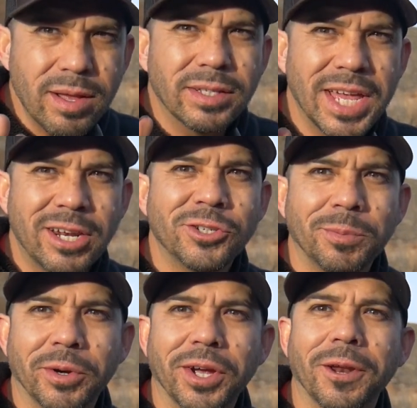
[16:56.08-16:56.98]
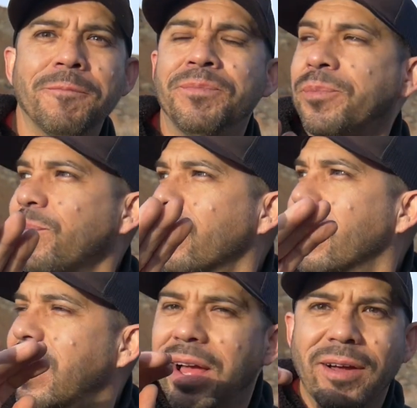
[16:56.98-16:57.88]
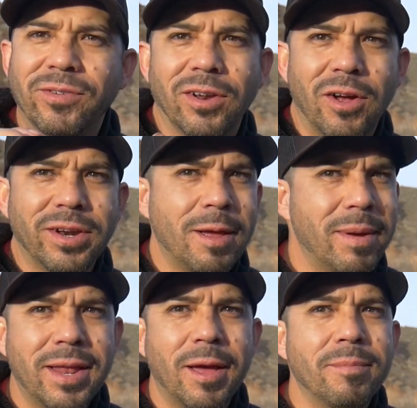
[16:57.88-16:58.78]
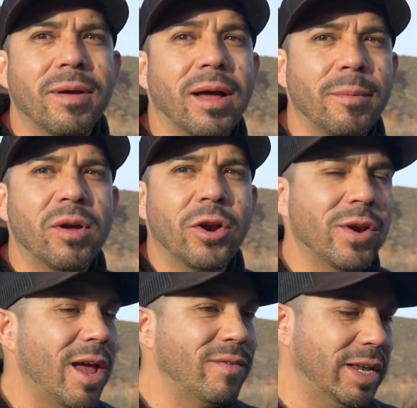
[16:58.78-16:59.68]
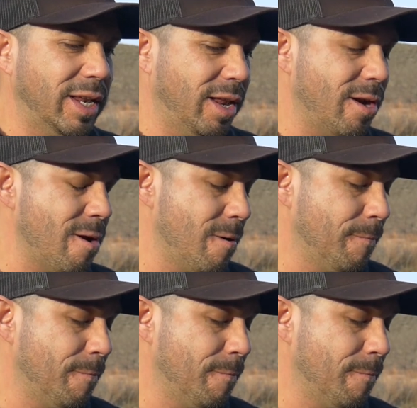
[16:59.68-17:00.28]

That is super good. After a long day, man, I'm hungry. I haven't eaten dinner.